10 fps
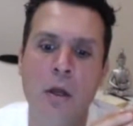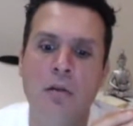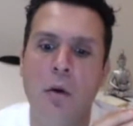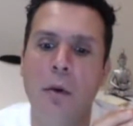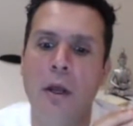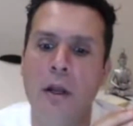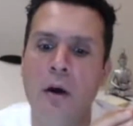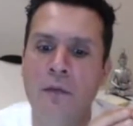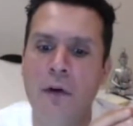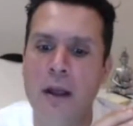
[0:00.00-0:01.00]
So we
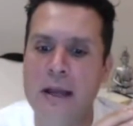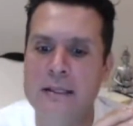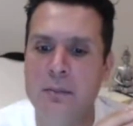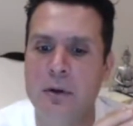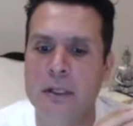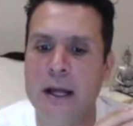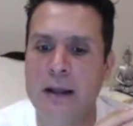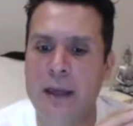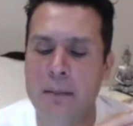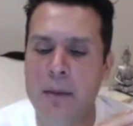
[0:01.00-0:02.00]
cannot forget about the
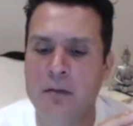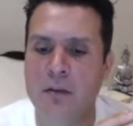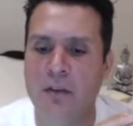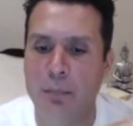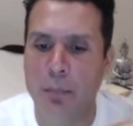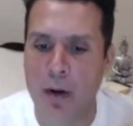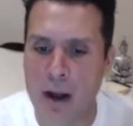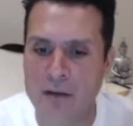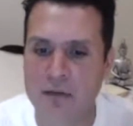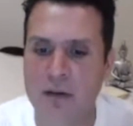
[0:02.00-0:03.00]
dynamics of
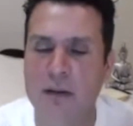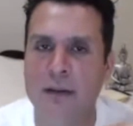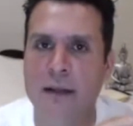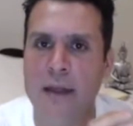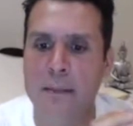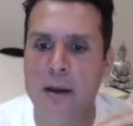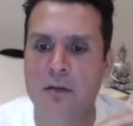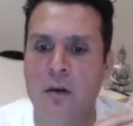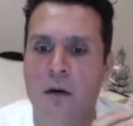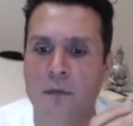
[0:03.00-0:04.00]
pricing, the
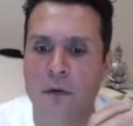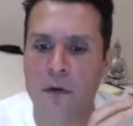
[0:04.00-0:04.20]
dynamics of